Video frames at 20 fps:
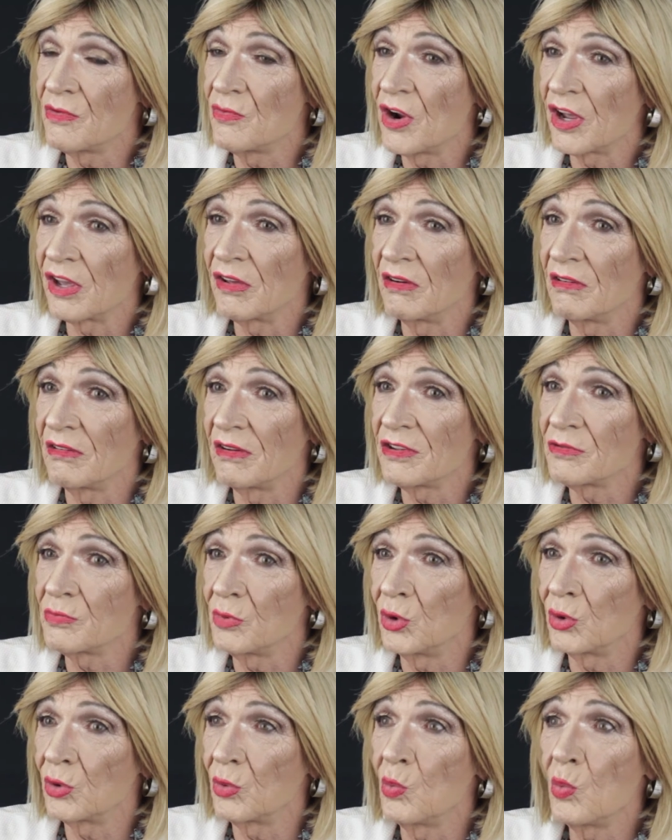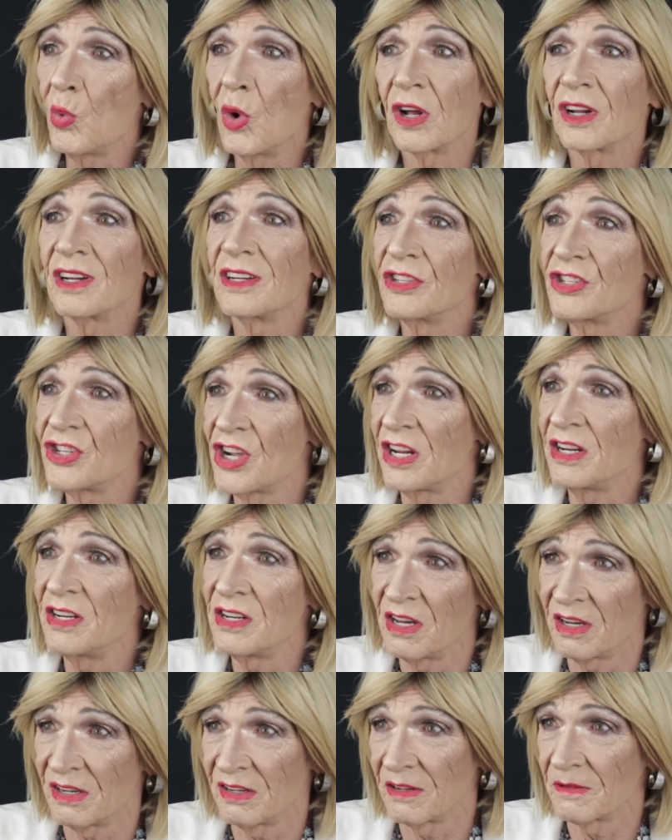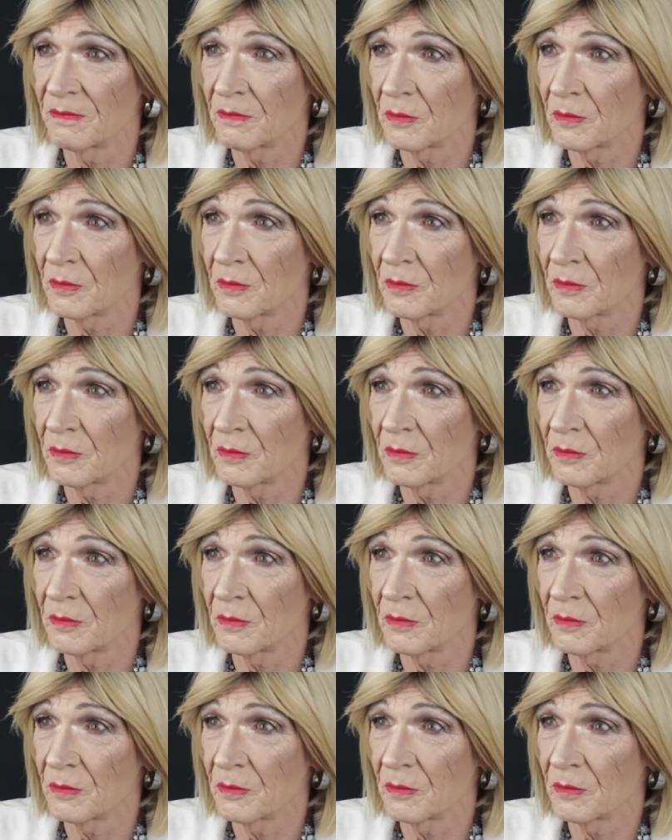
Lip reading: recognise more than one gender.